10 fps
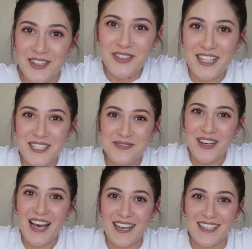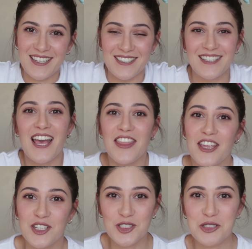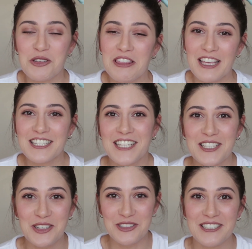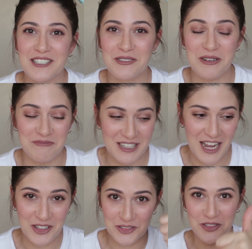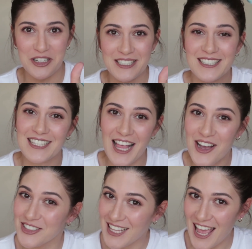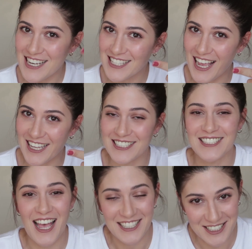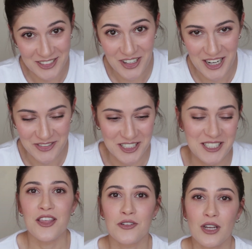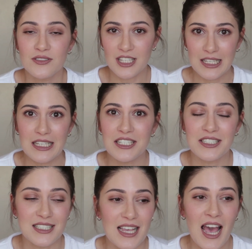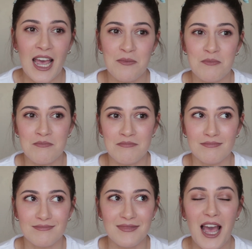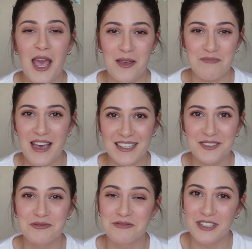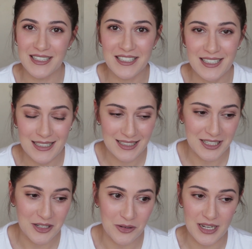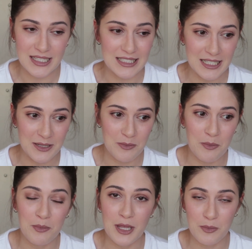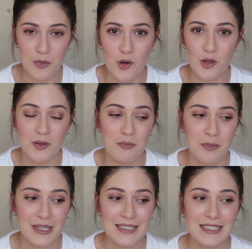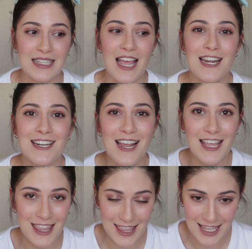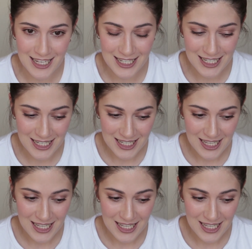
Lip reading: Welcome back! There is two things that totally creep me out. First, clowns, and second, taxi drivers. Throughout the years, I met really crazy people, but nothing